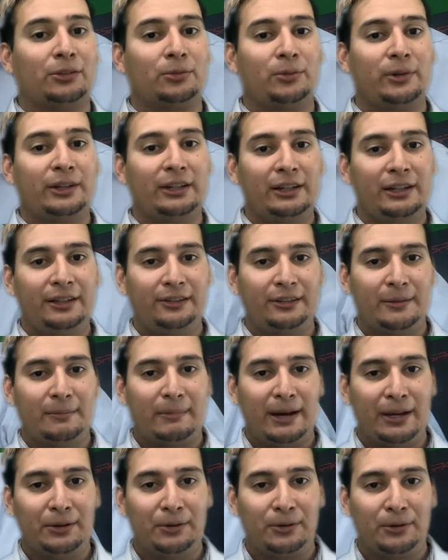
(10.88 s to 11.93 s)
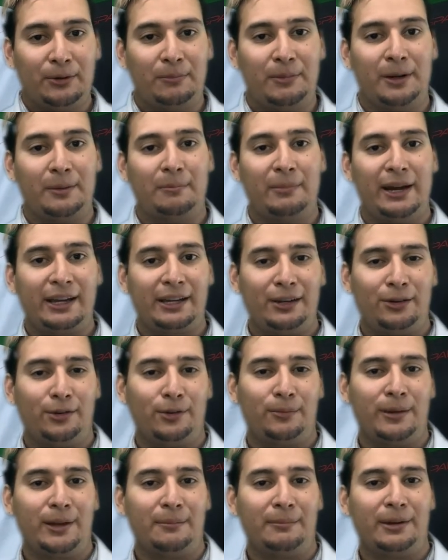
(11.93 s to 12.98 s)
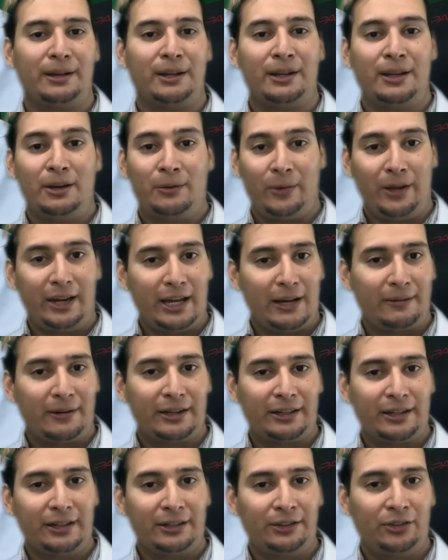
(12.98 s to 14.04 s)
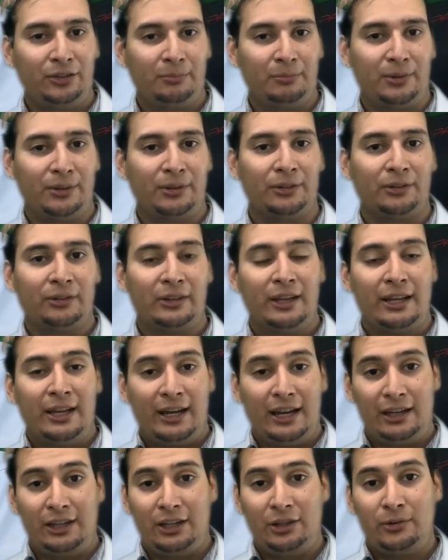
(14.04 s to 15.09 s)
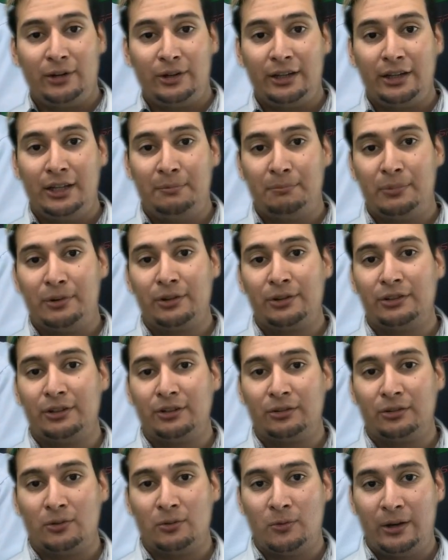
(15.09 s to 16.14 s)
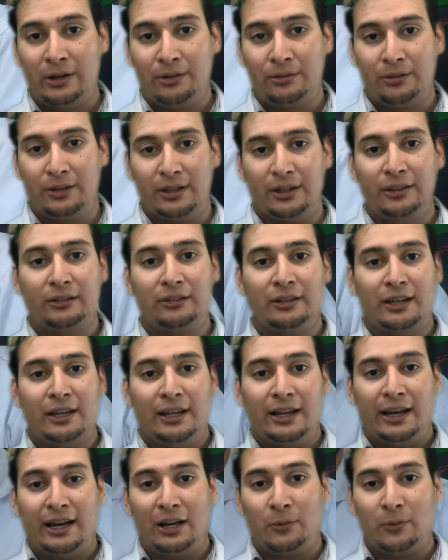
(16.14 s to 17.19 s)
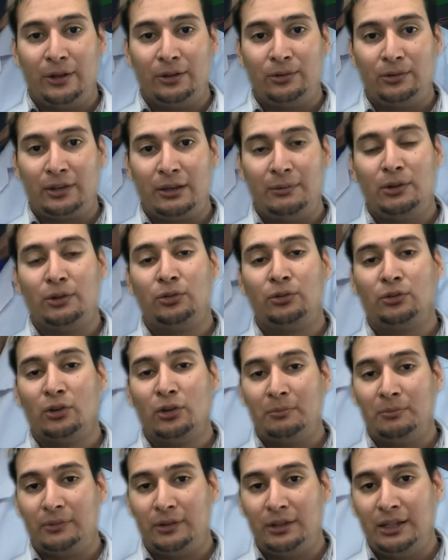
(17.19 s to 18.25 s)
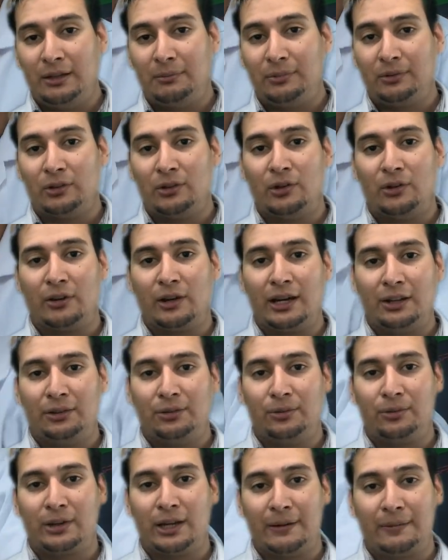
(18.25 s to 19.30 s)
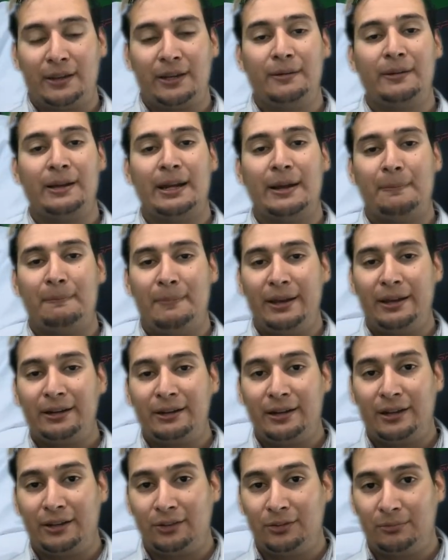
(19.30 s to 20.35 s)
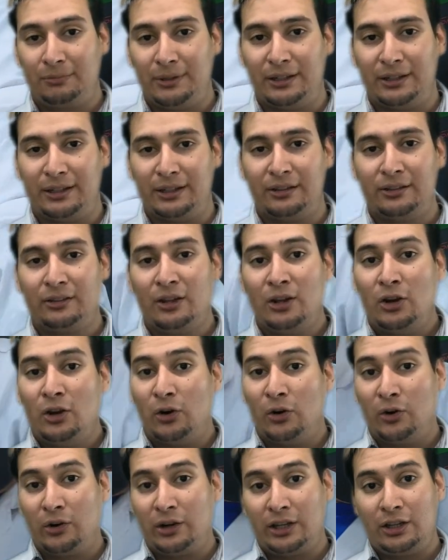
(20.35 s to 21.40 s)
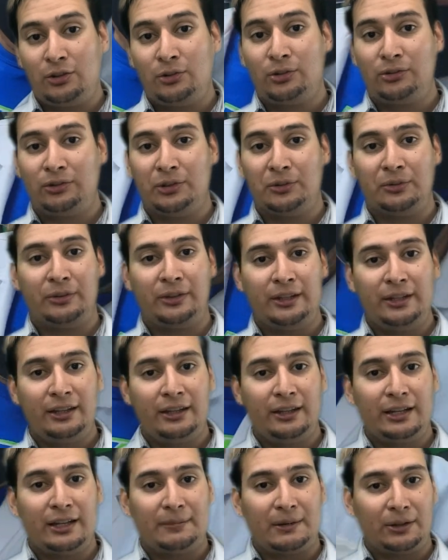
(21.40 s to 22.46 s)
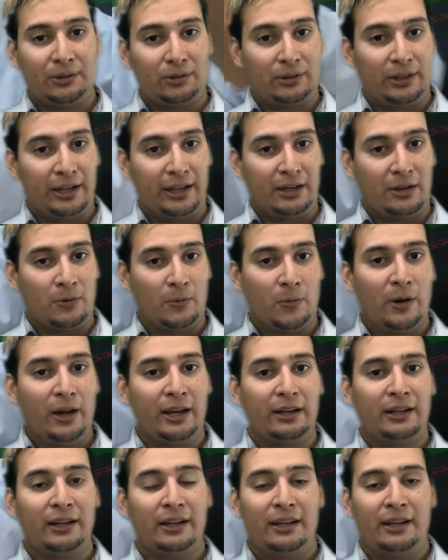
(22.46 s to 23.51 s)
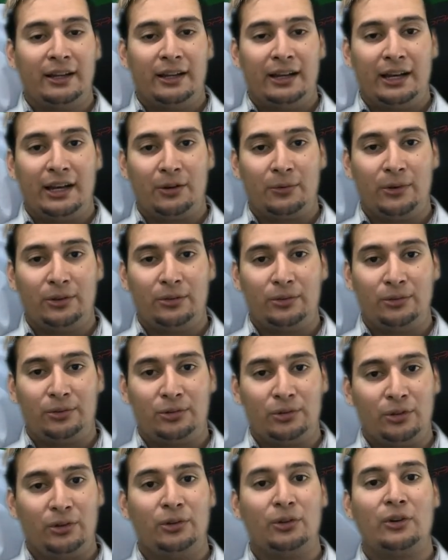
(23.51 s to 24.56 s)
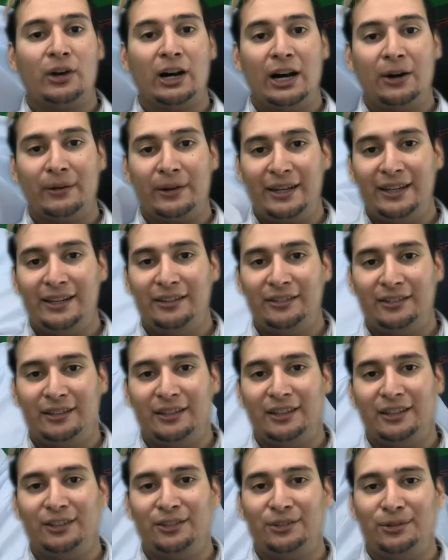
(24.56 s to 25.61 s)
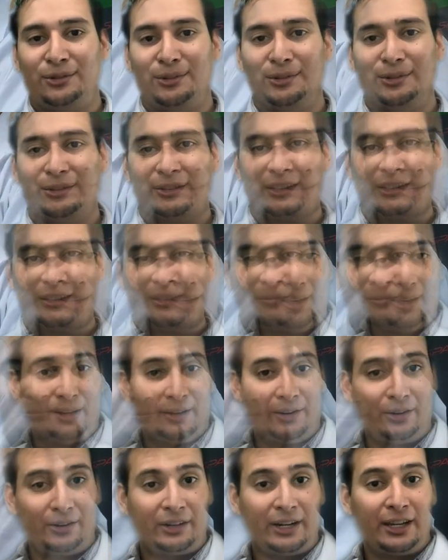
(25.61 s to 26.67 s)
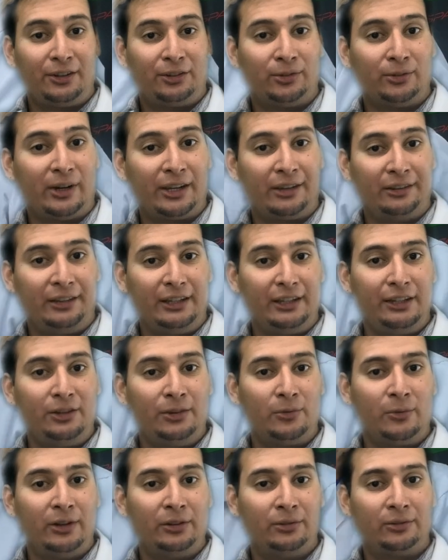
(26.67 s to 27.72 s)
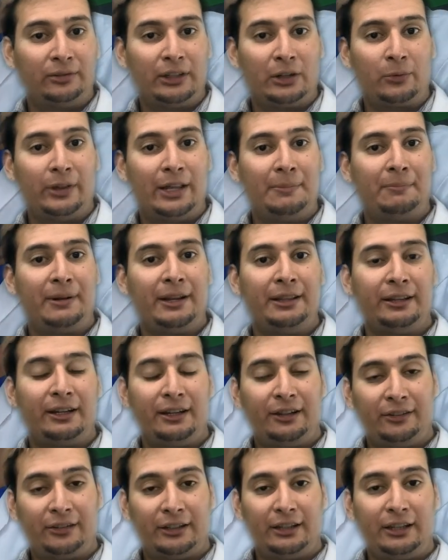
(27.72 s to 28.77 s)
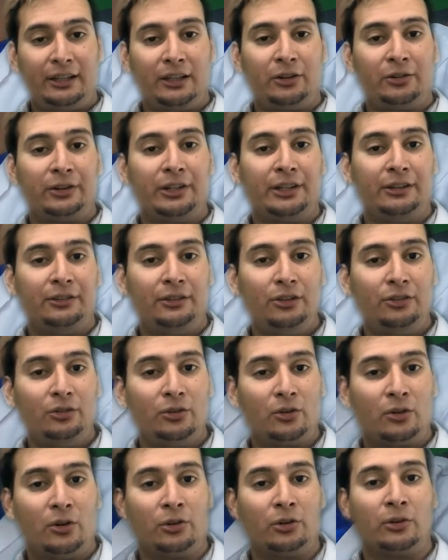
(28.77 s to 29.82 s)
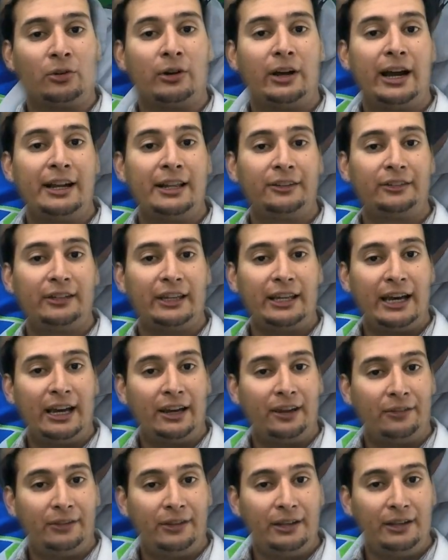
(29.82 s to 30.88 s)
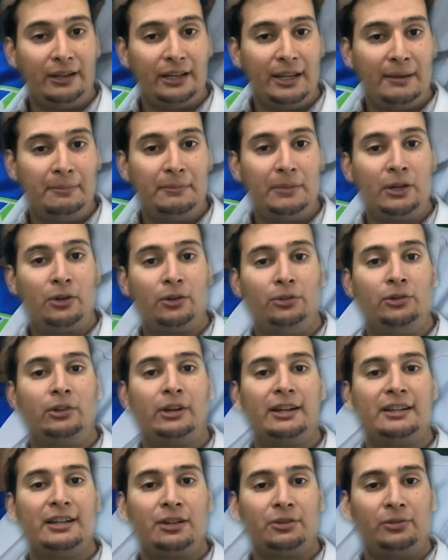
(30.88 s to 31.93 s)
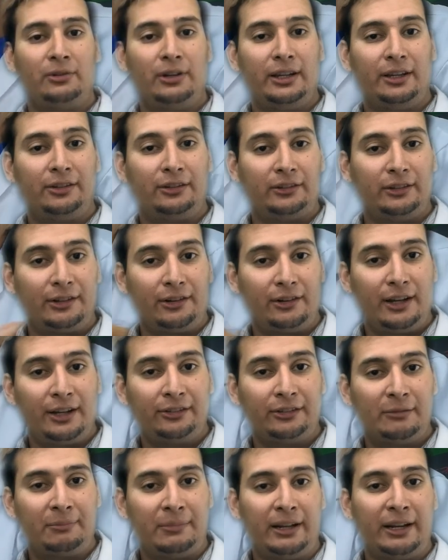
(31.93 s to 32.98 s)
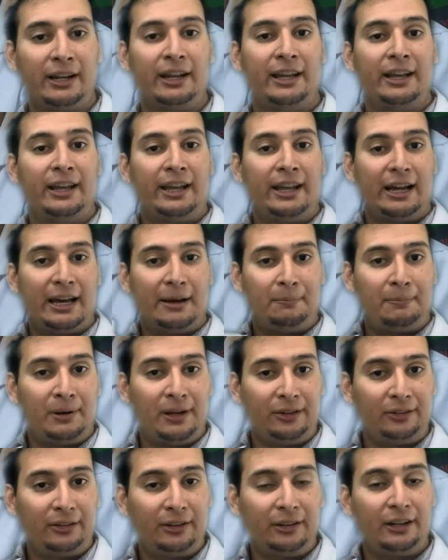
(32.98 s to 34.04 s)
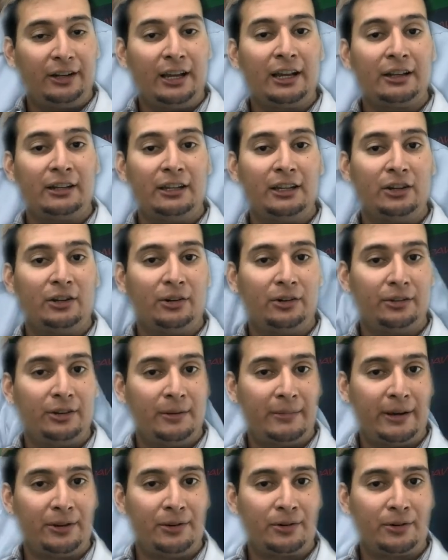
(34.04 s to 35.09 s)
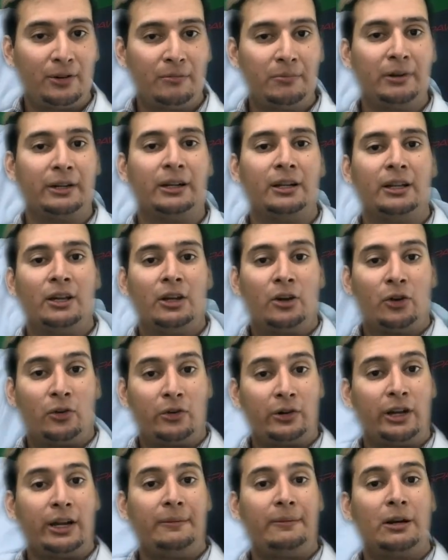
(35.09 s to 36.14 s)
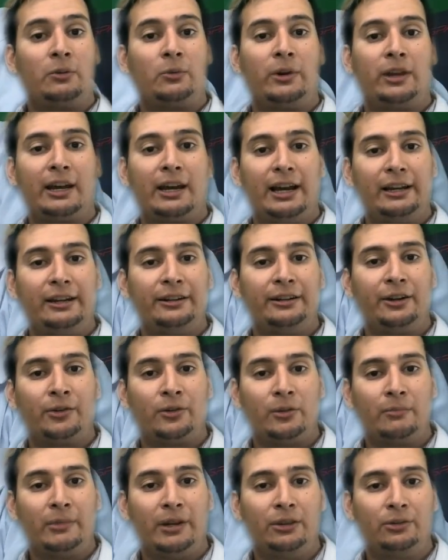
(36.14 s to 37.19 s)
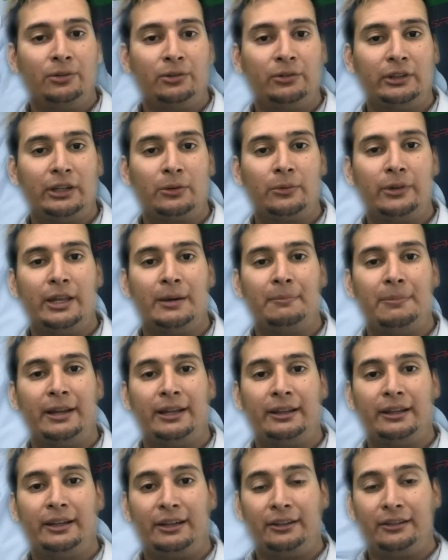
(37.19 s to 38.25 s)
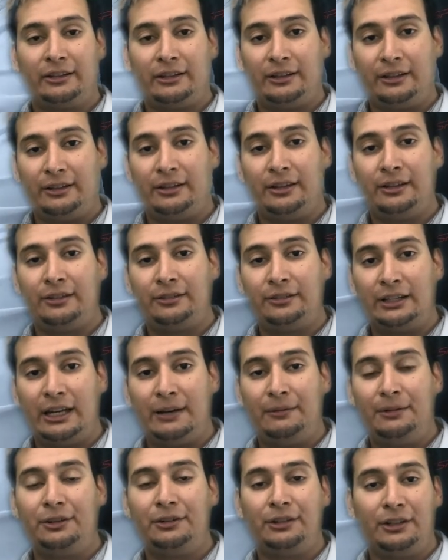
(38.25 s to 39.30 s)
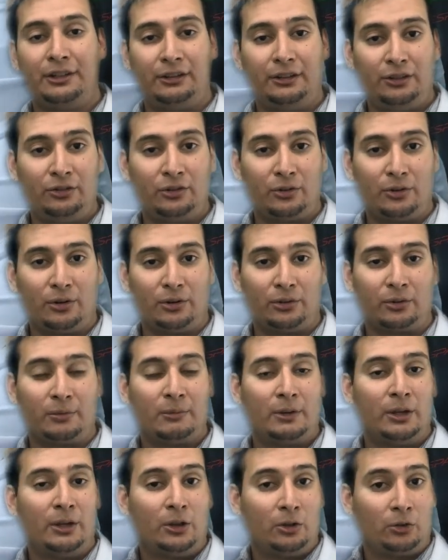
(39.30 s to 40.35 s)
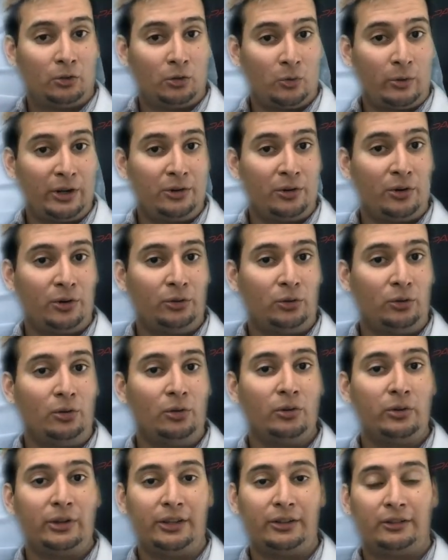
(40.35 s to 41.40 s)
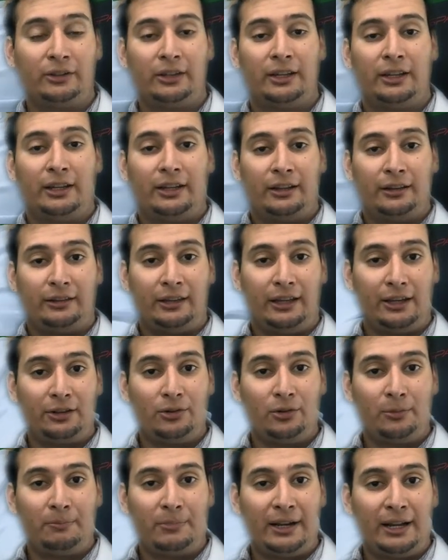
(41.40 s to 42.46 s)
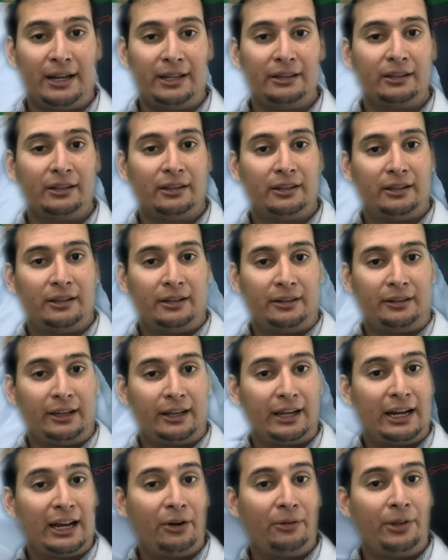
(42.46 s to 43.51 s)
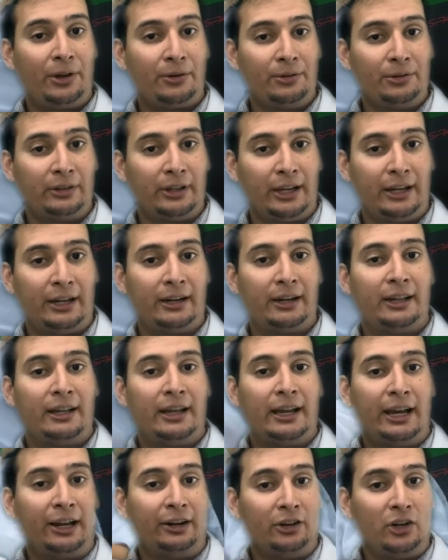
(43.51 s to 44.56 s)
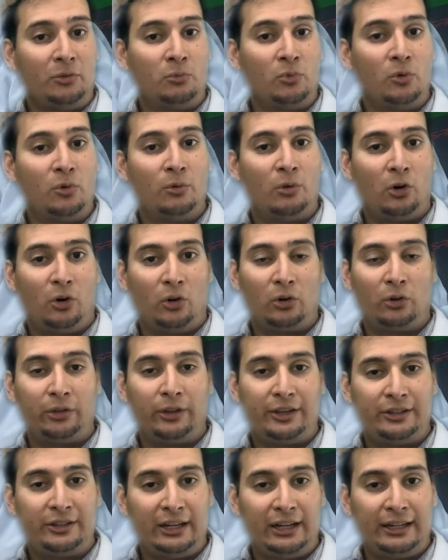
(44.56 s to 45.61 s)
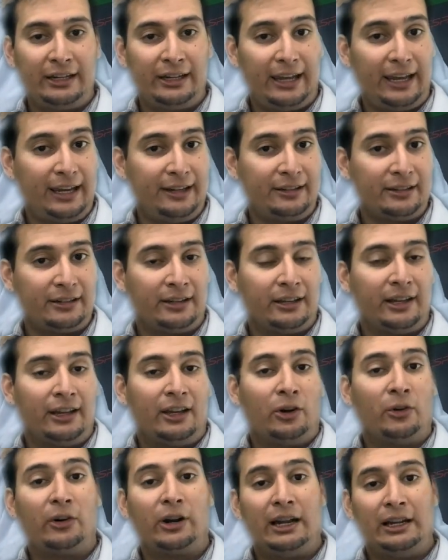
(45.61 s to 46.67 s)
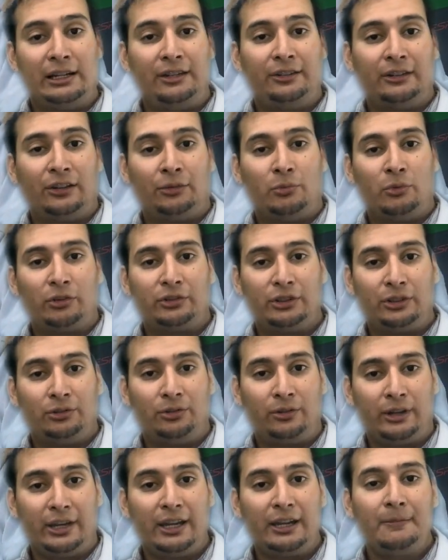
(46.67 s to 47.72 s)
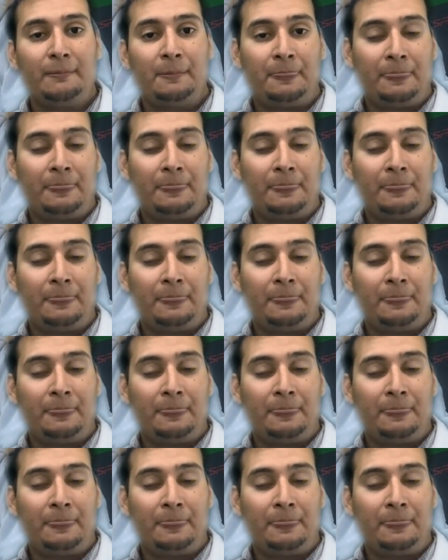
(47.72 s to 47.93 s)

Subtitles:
we released the BioCoupler back in November, we have great response. And if you already purchased one of these, I want to give you some tips on how to have even a better experience, or if you're still thinking about getting one, I want to show you how easy it is to use it. Alright, so ideally you want to start with a plant that is already growing in tissue culture. And I say ideally because you can actually sterilize a plant and place it directly on the BioCoupler. However, we highly recommend to start with a plant that is already established in tissue culture. So what you're going to do is take your plant, take it out of the container, and remove all of the gelling agent, or at least as much as you can,